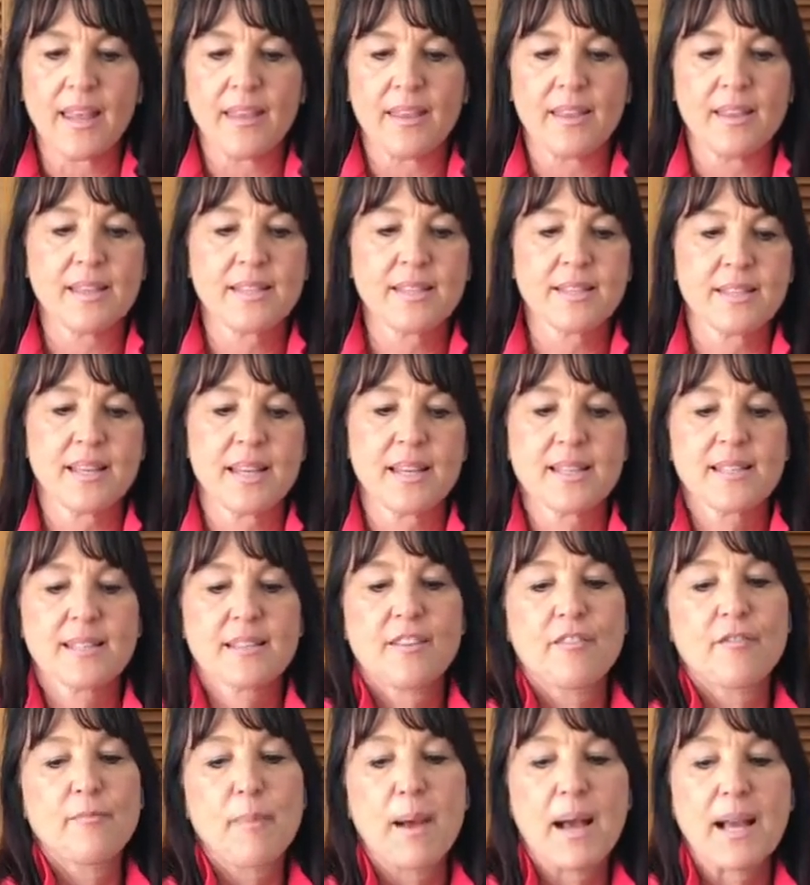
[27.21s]
This desk
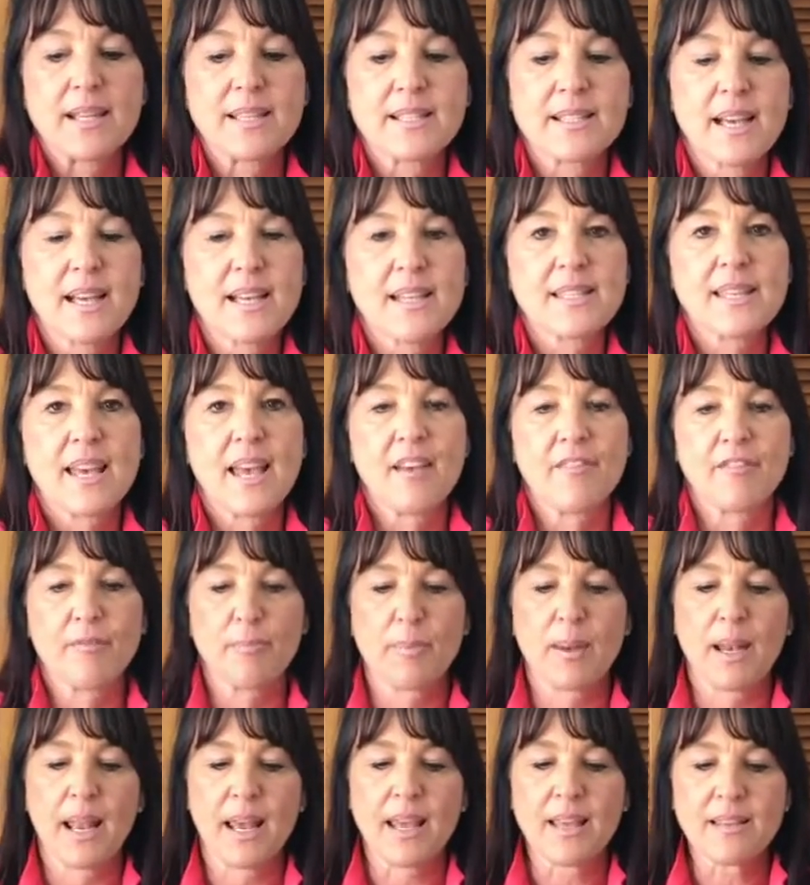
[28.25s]
of mine does have
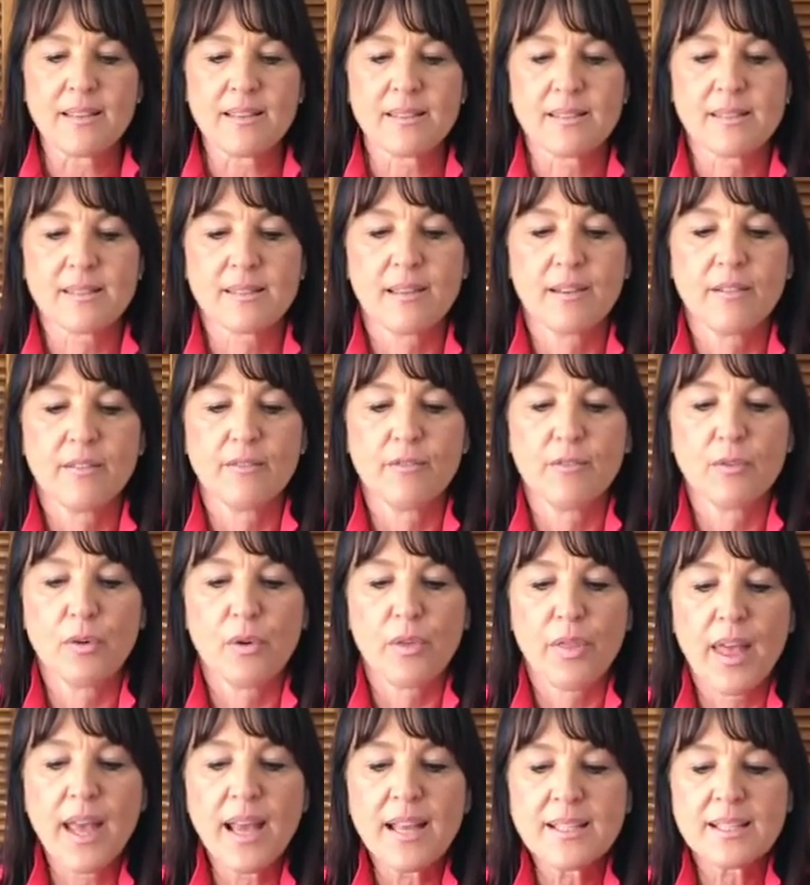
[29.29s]
place for
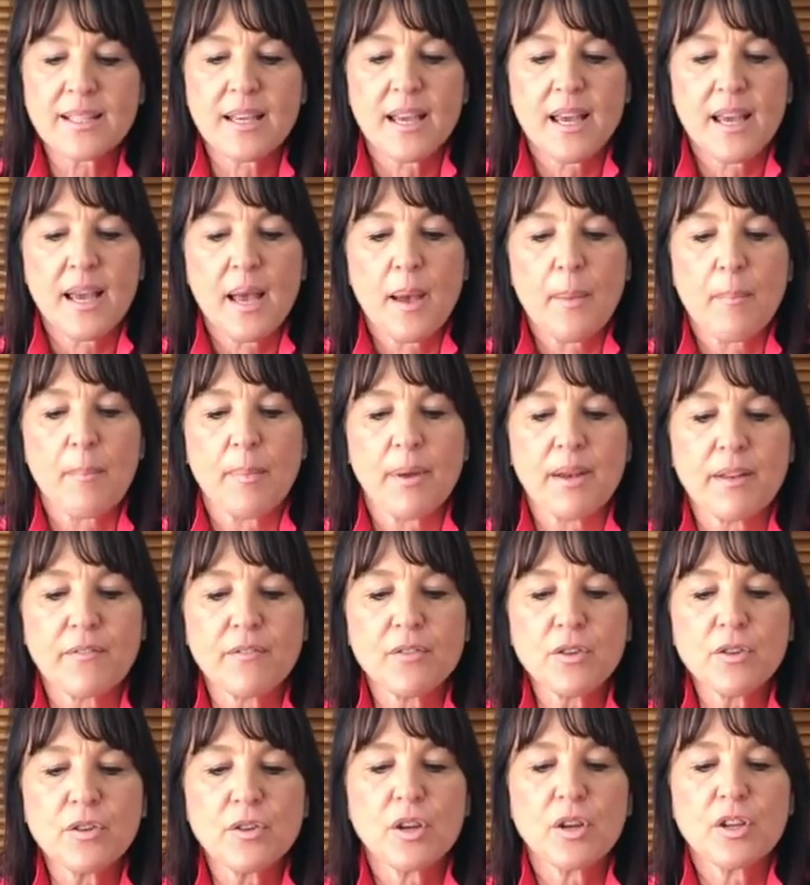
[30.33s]
that. But if
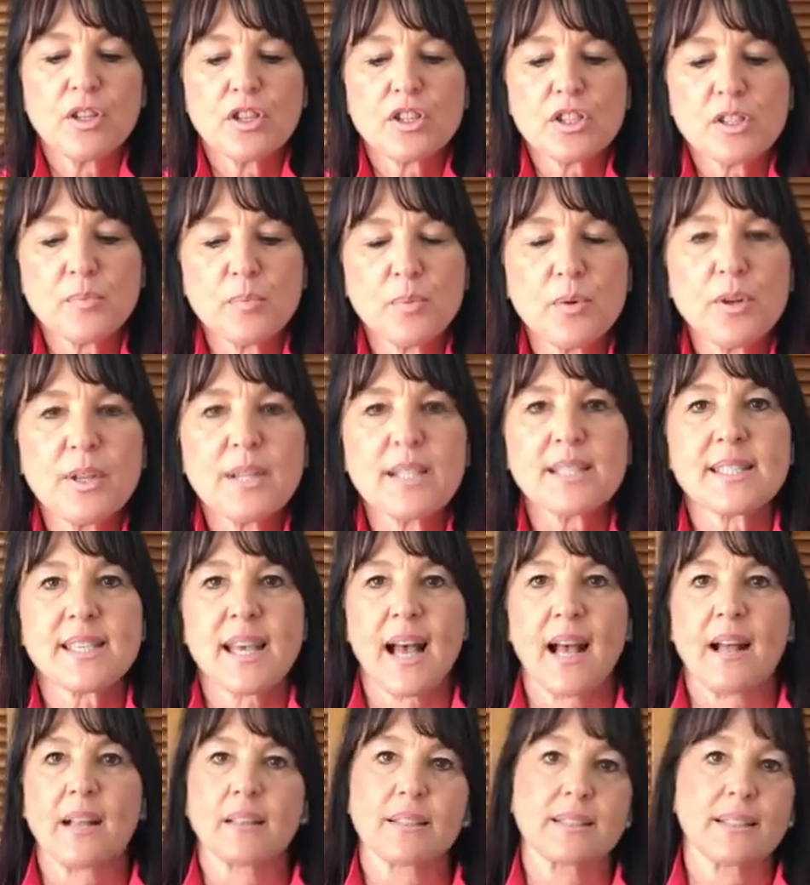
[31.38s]
you don't, just put a
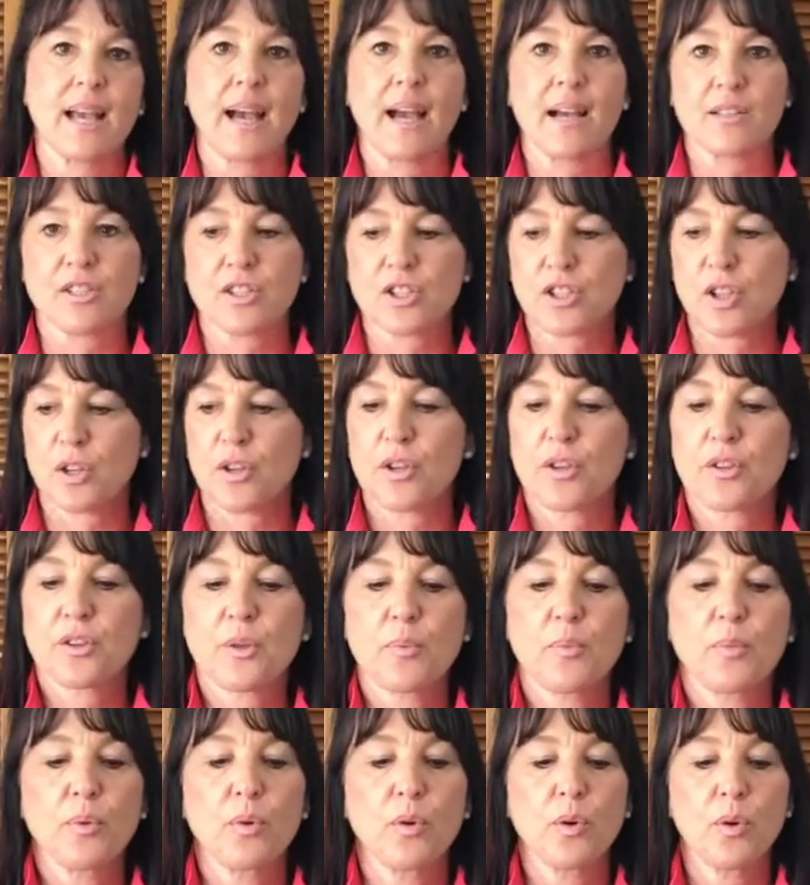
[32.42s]
towel down so that
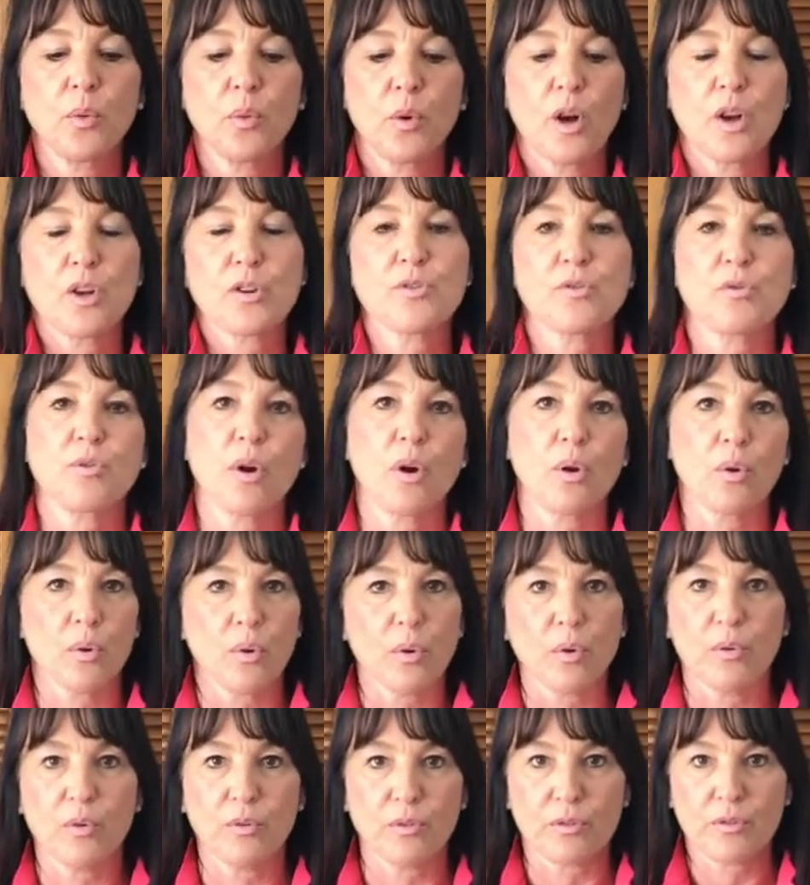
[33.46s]
the ball won't roll
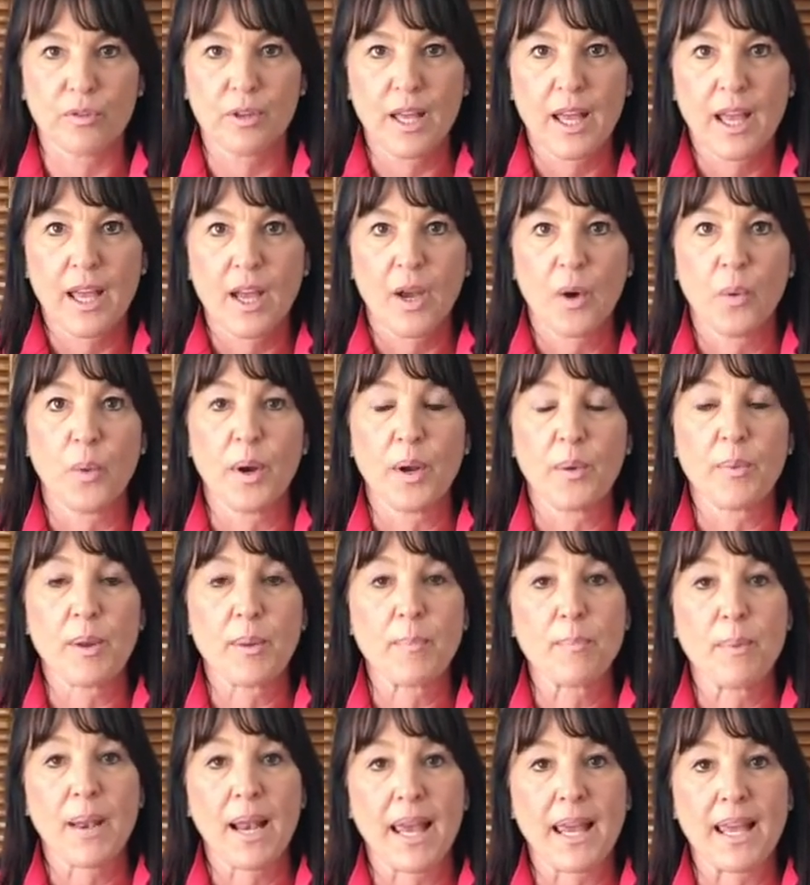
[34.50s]
off when
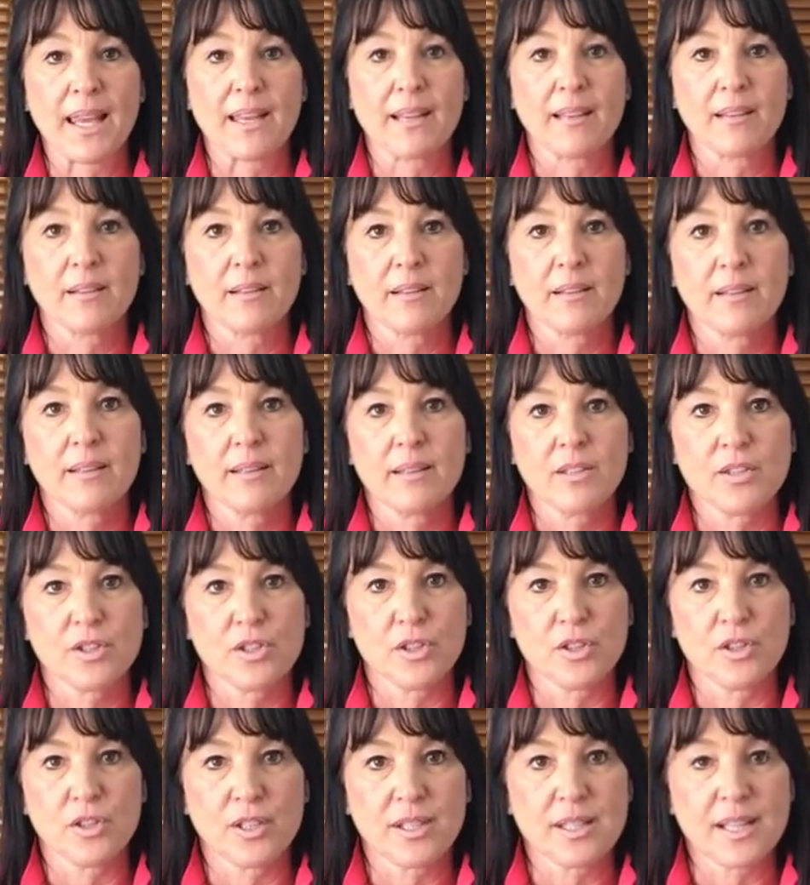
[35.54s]
we're playing
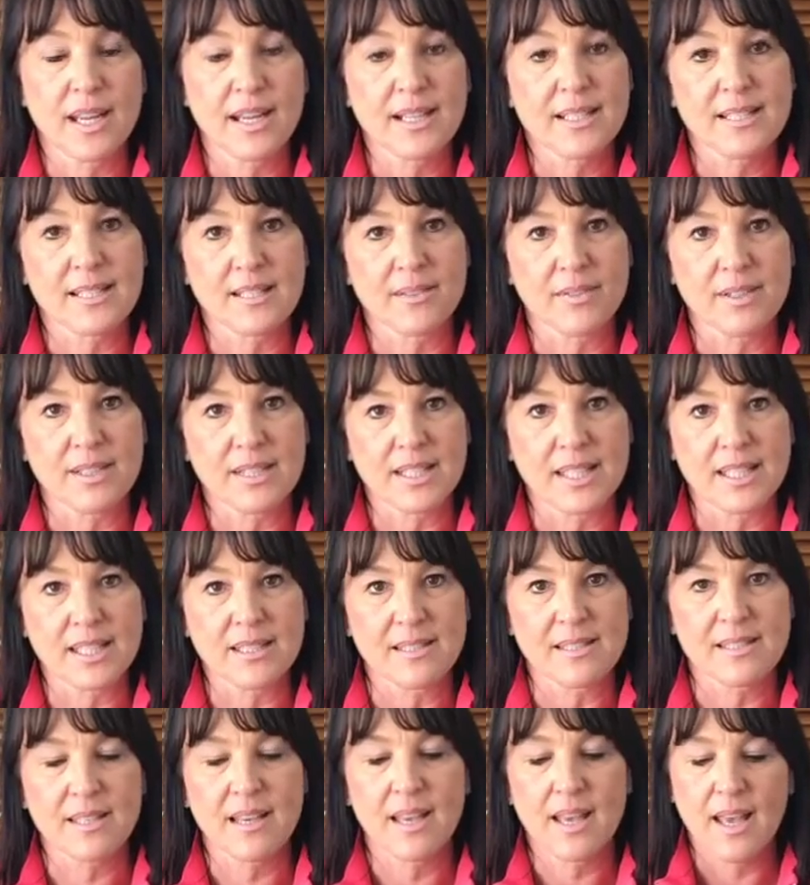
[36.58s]
certain activities.